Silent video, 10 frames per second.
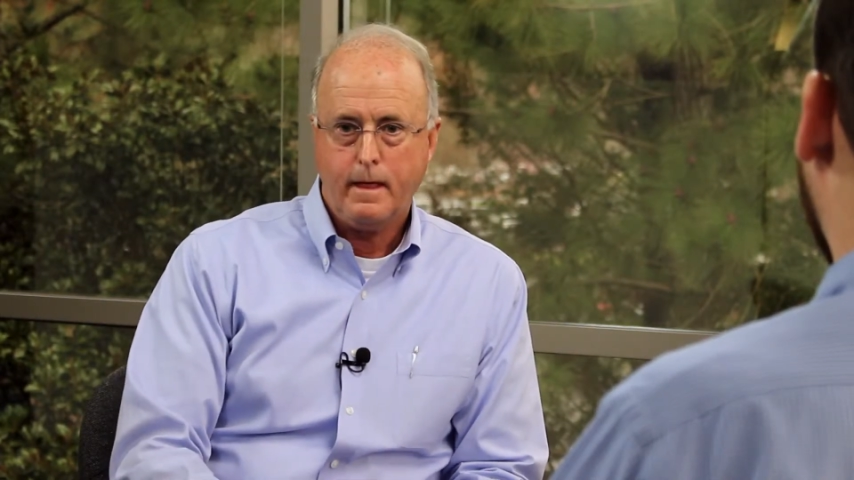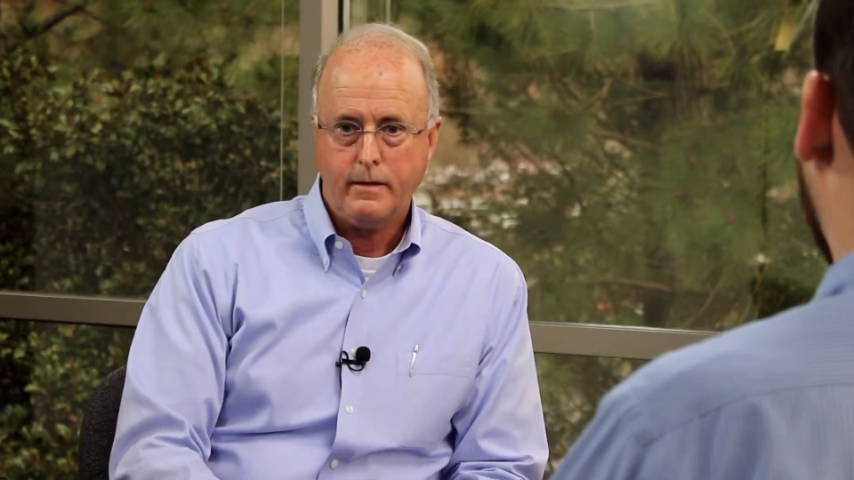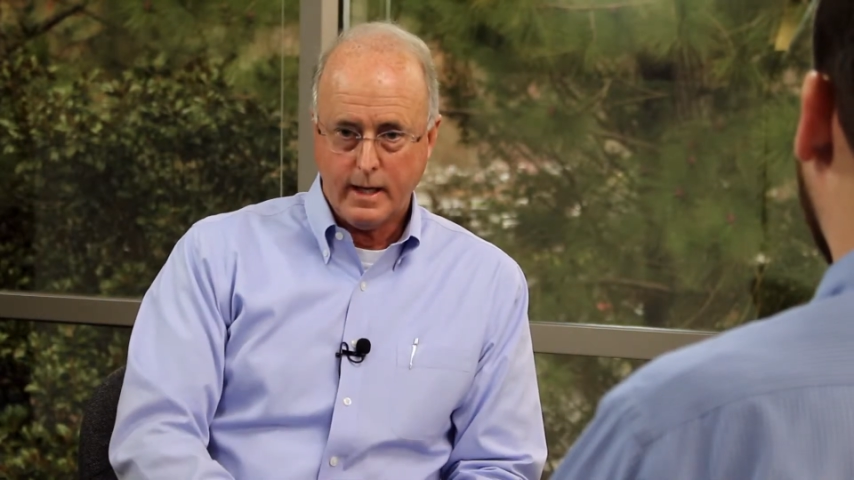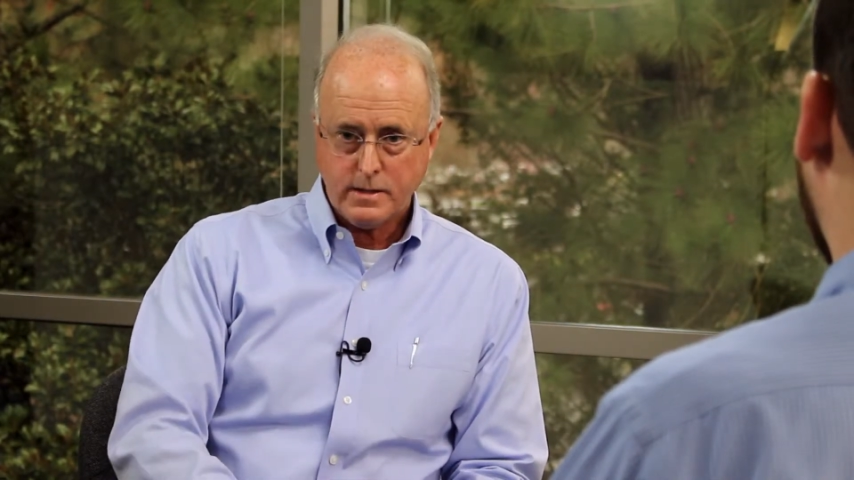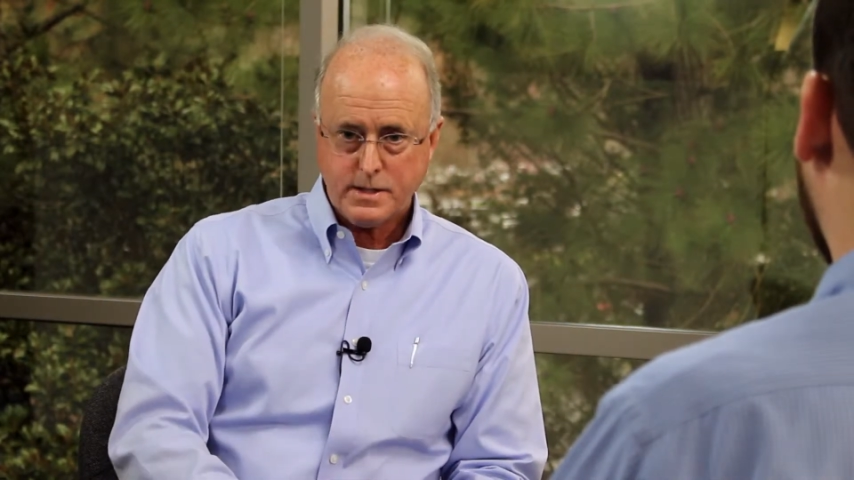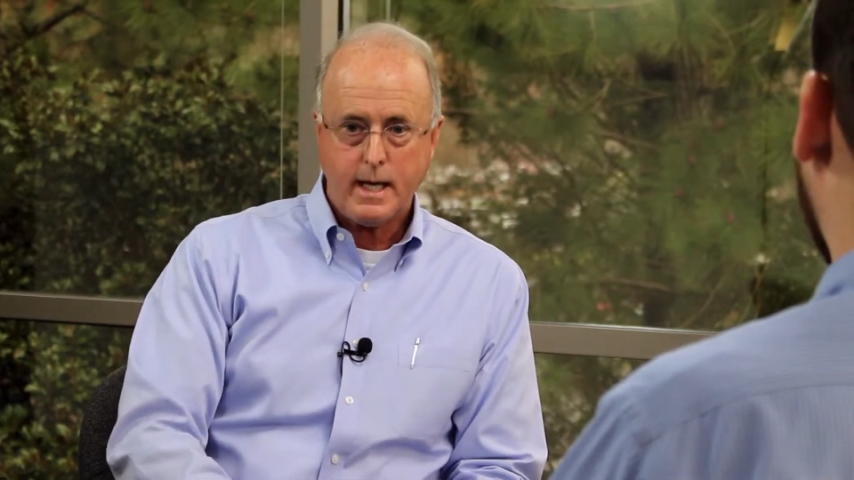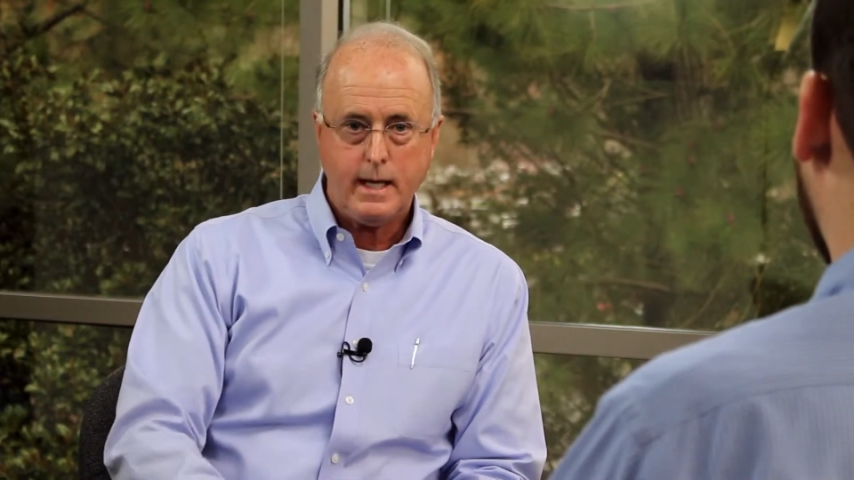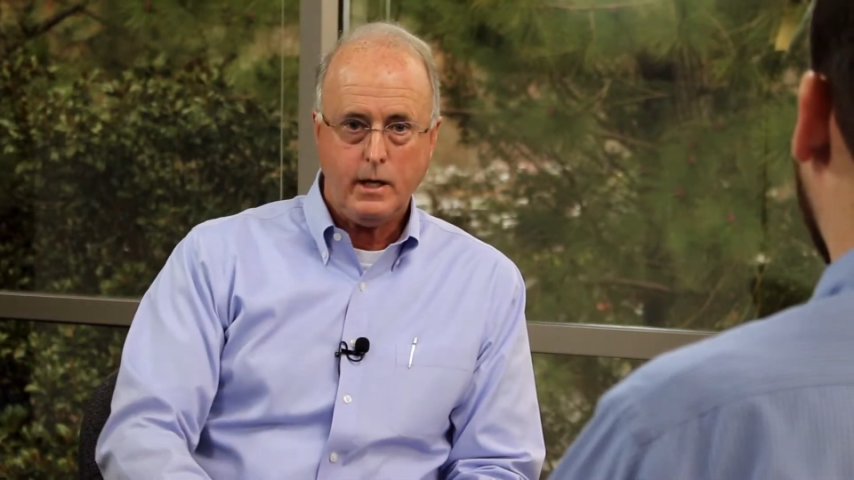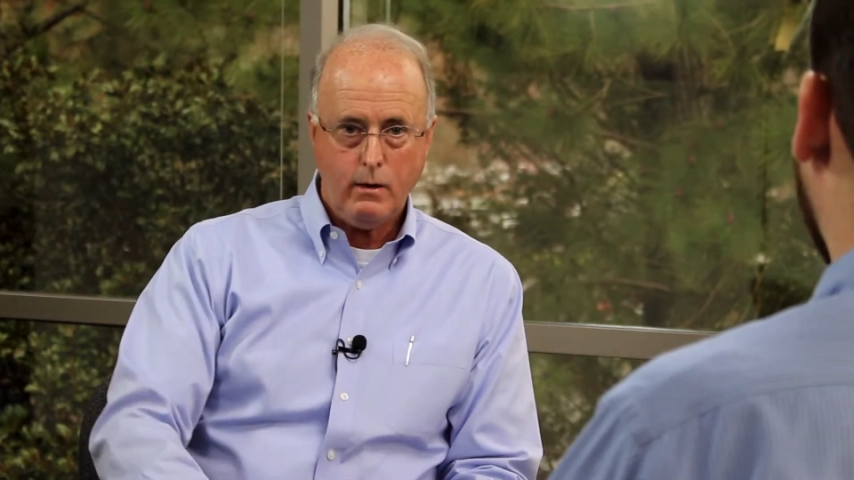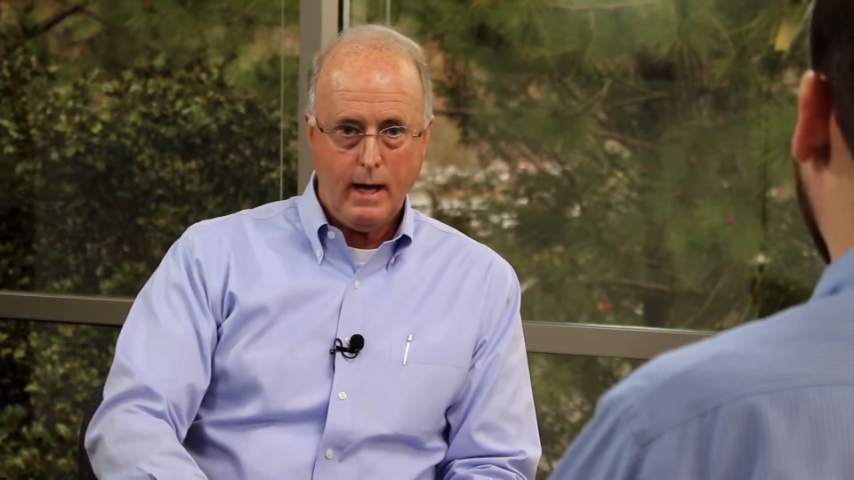they'll say
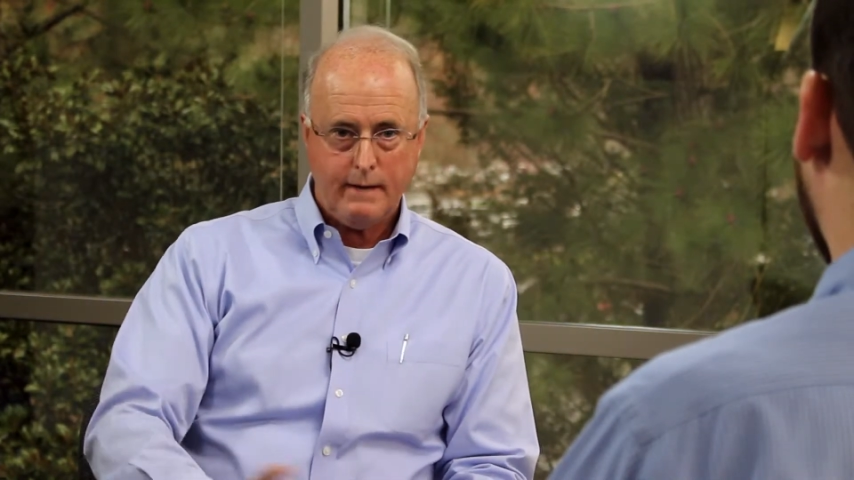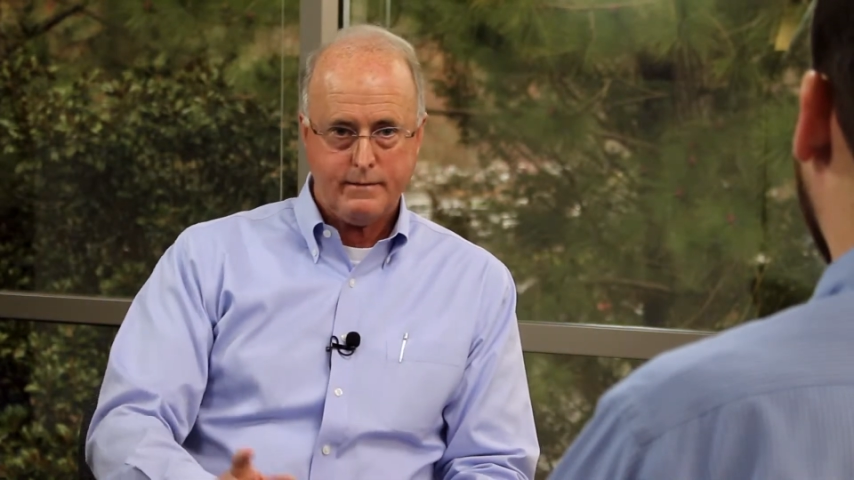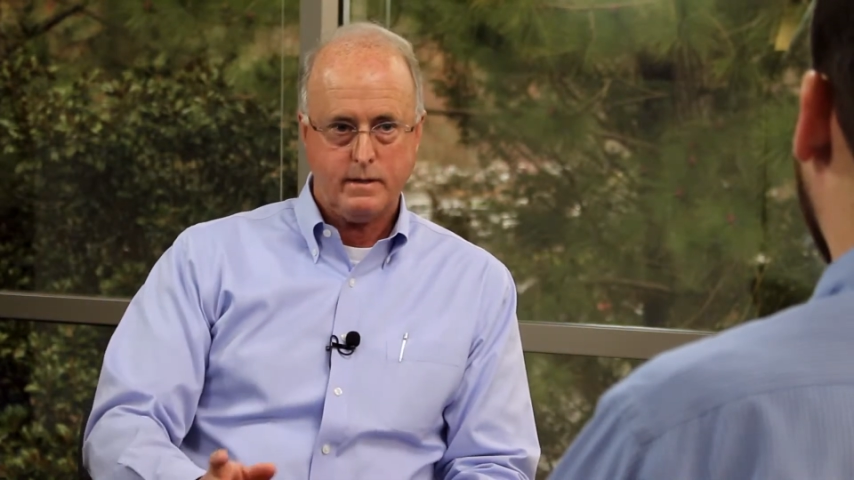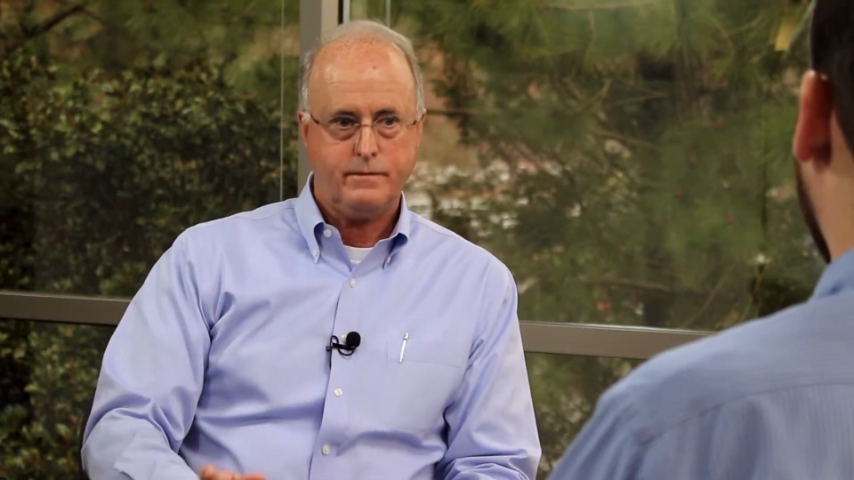that you have to